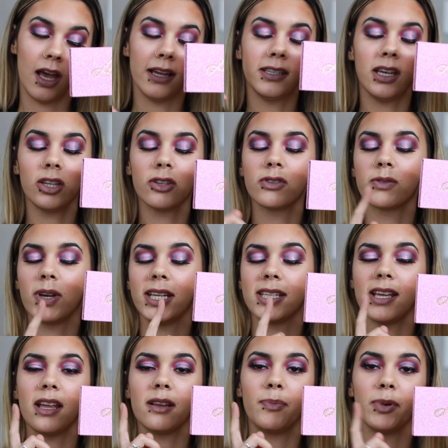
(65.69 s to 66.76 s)
I tell you the reason why I
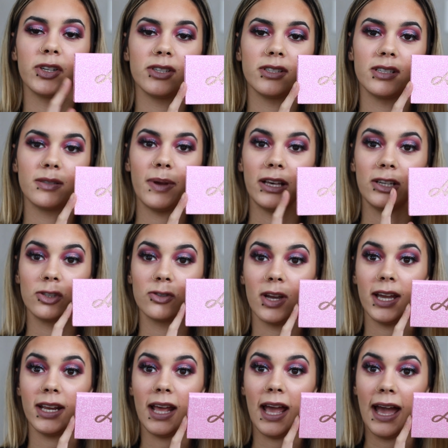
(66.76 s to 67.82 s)
decided to purchase this palette and try
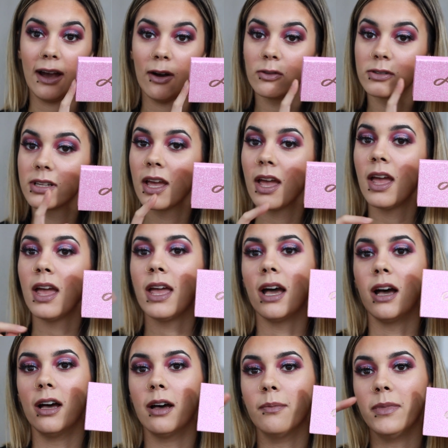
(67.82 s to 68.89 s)
it out
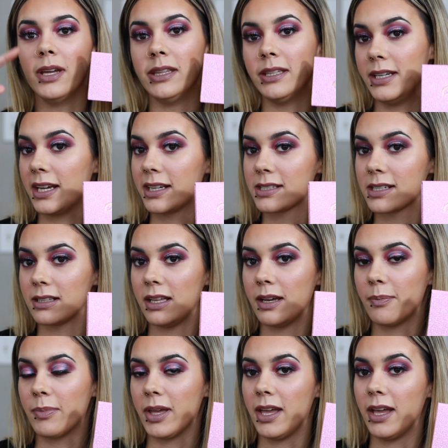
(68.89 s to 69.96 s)
in the next
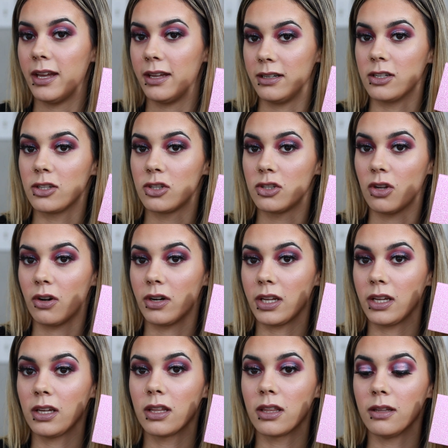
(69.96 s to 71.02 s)
clip and
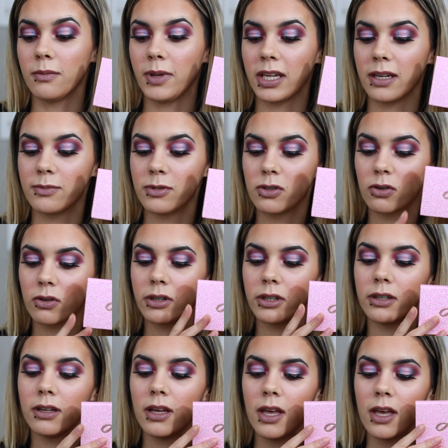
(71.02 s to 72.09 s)
starting the makeup tutorial.